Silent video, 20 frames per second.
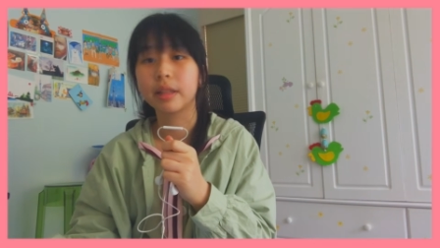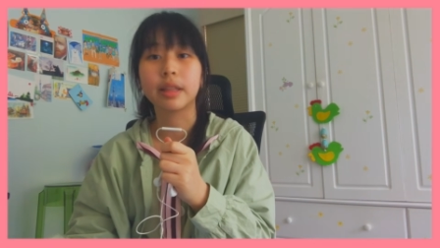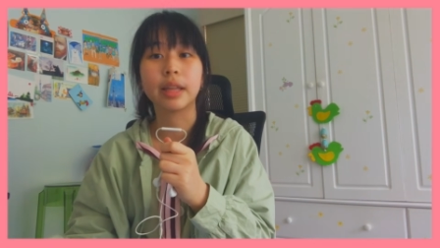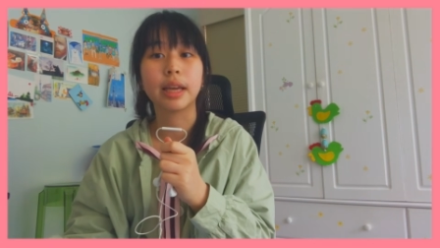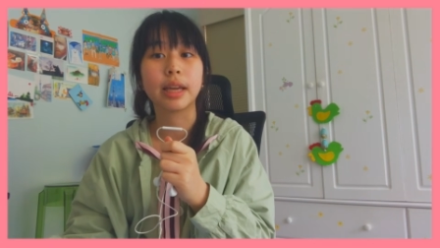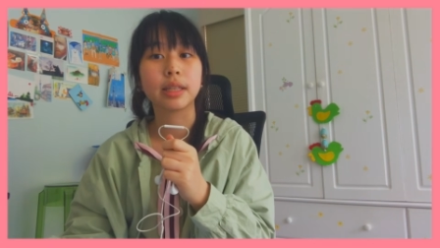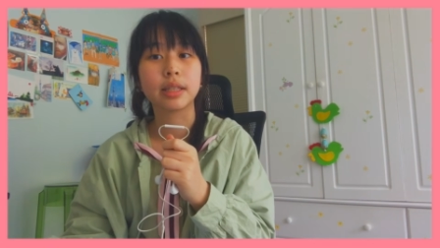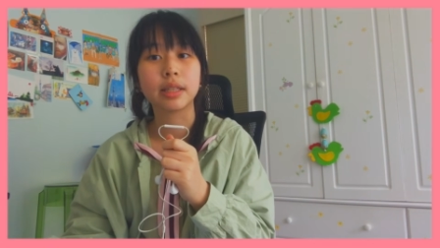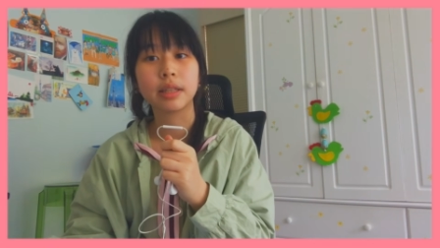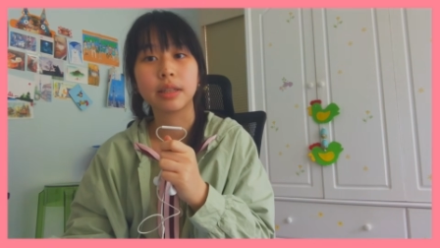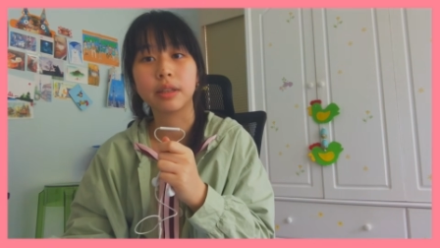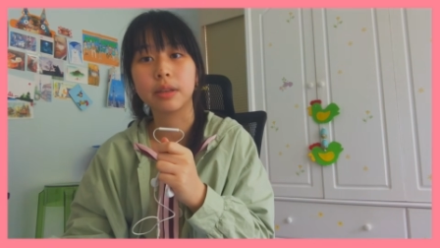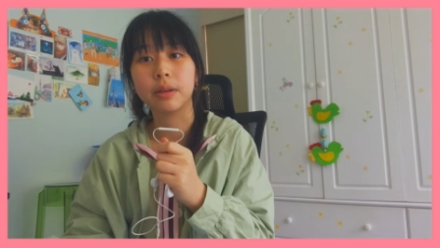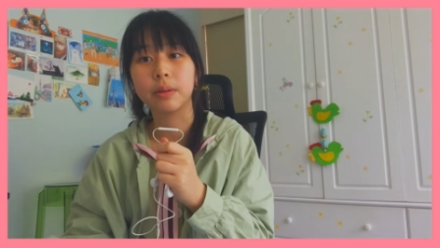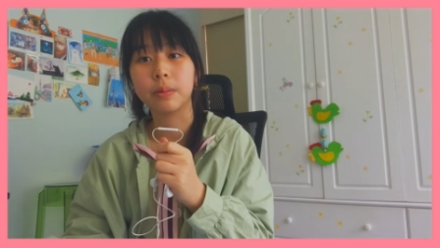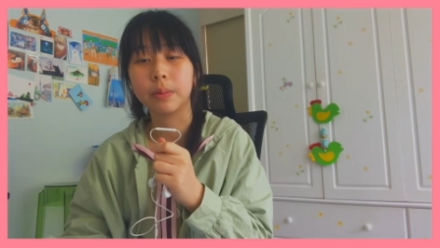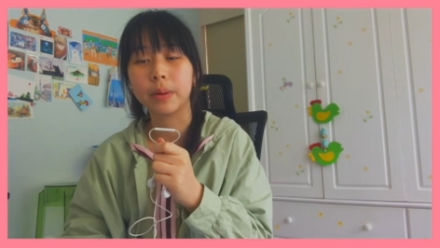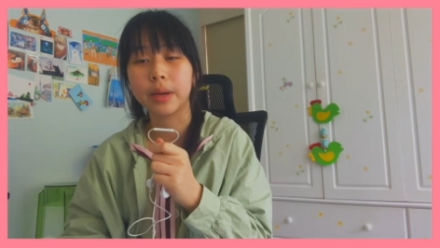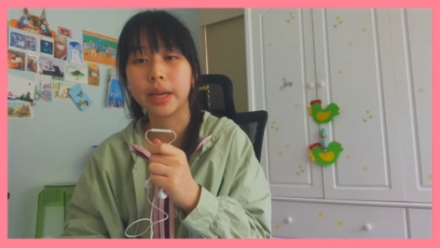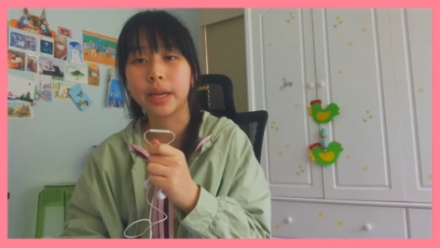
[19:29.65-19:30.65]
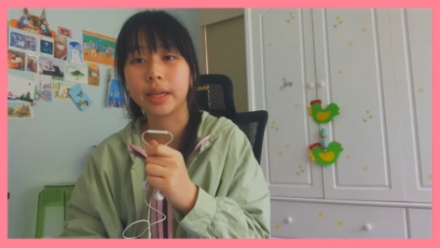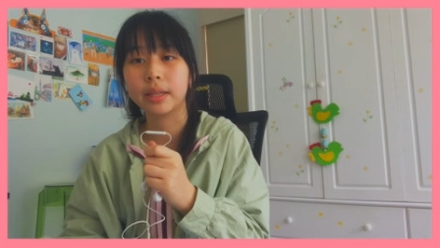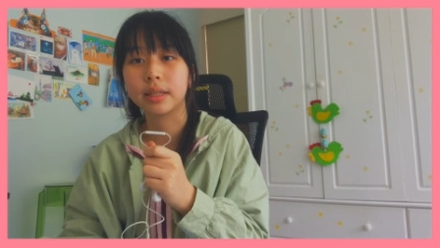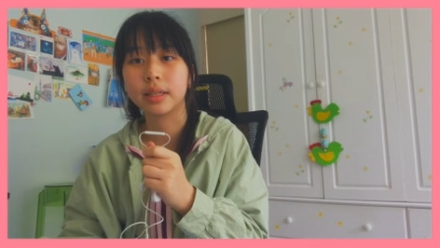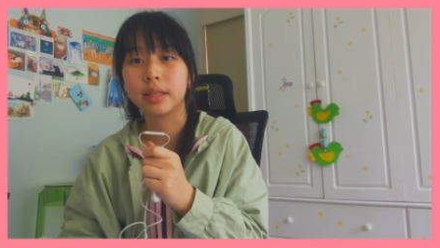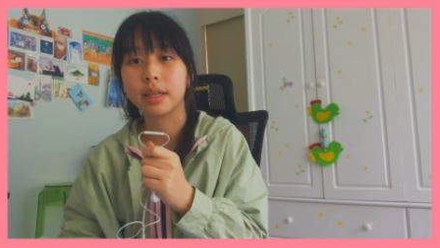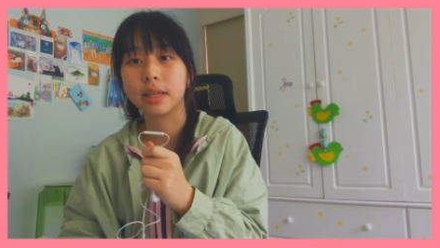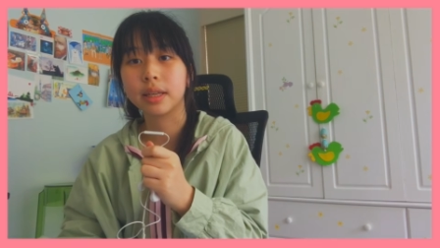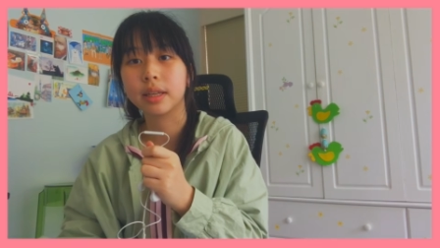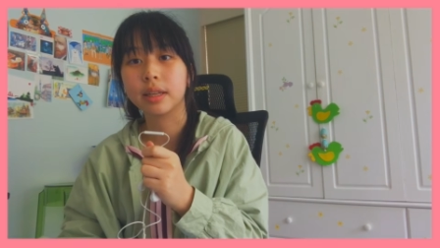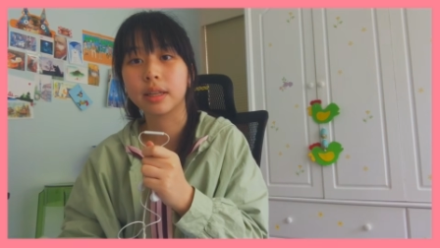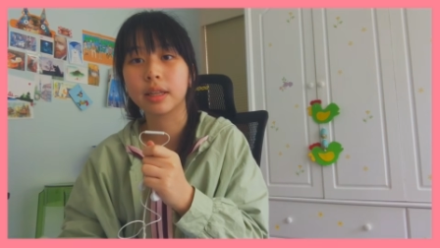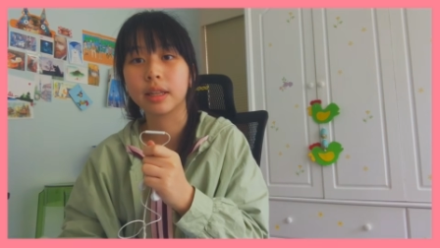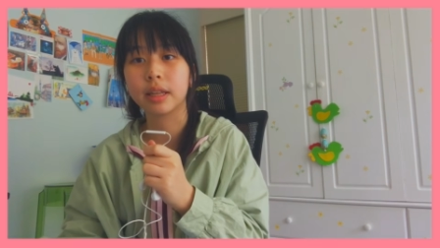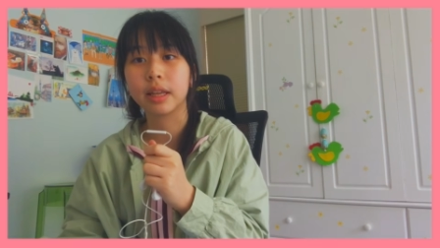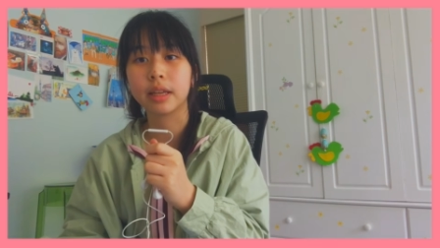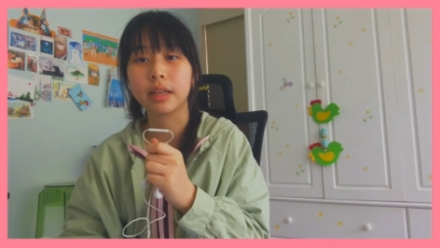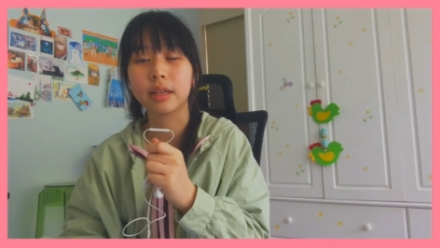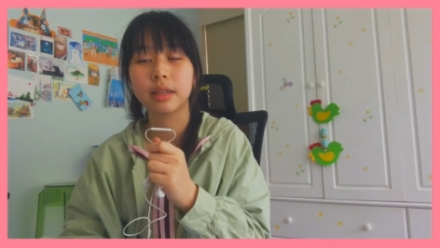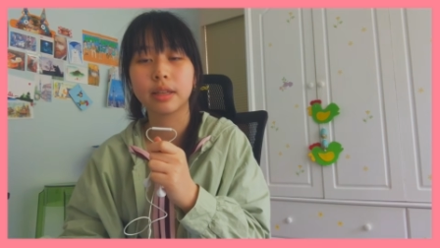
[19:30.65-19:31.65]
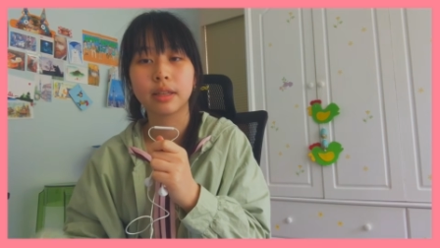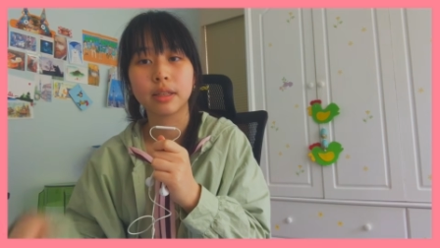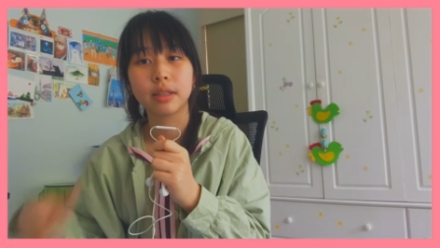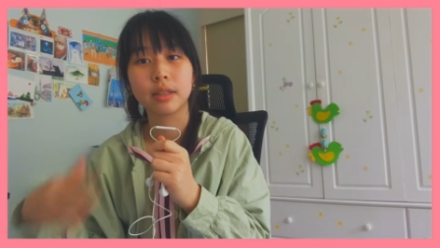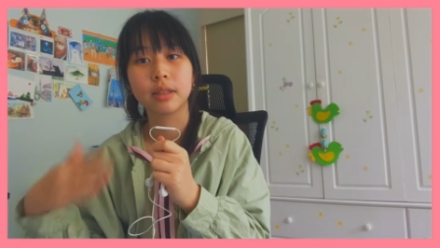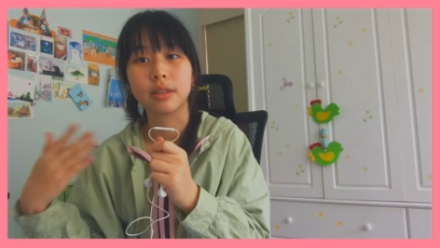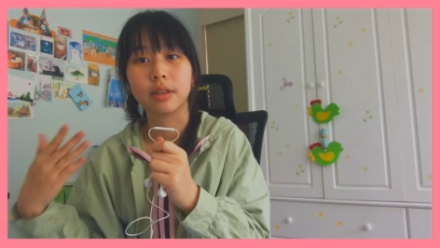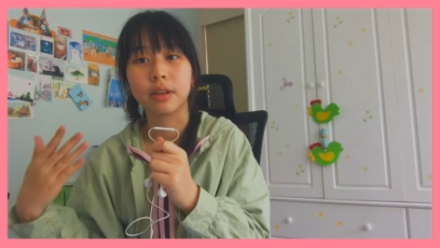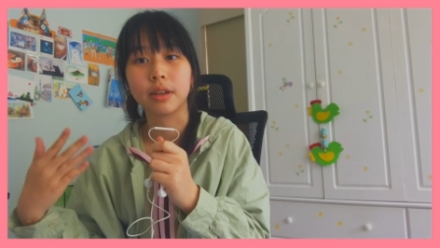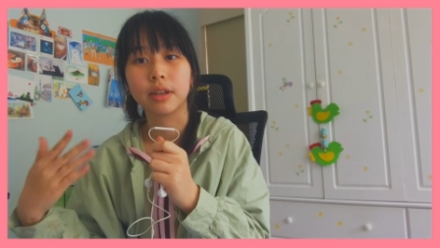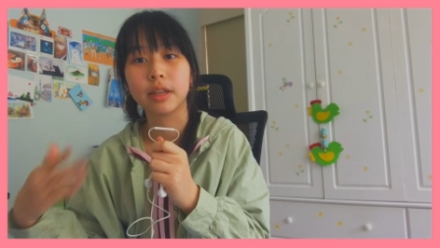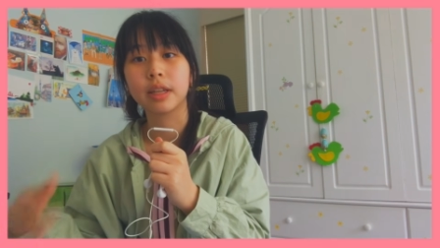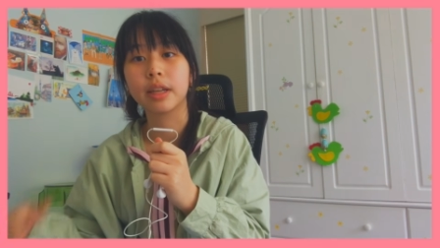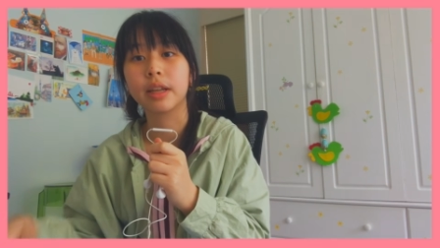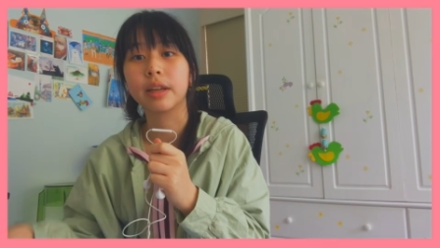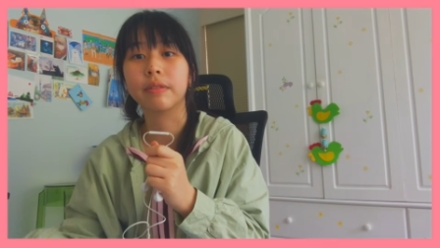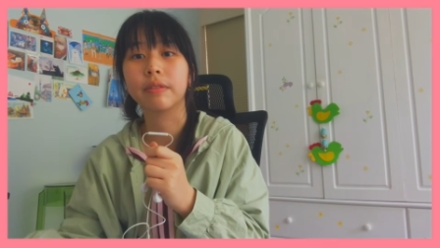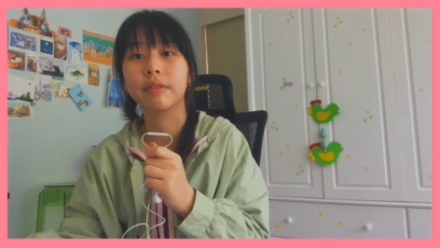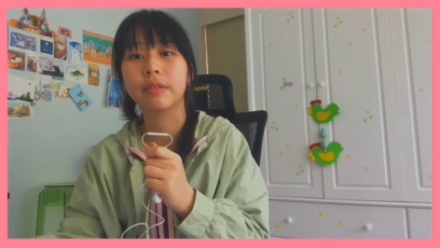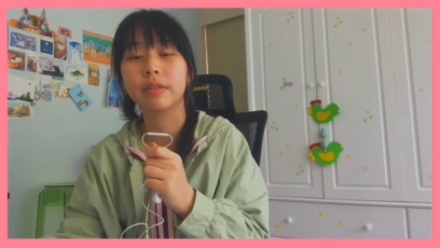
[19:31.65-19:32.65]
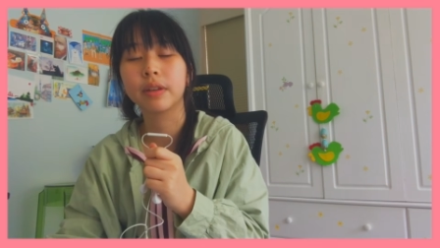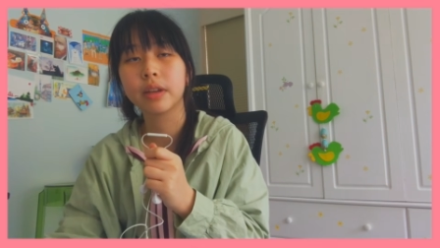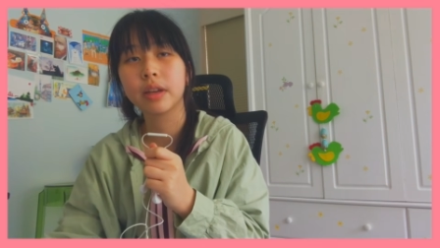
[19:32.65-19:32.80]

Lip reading: that's a good way to like start if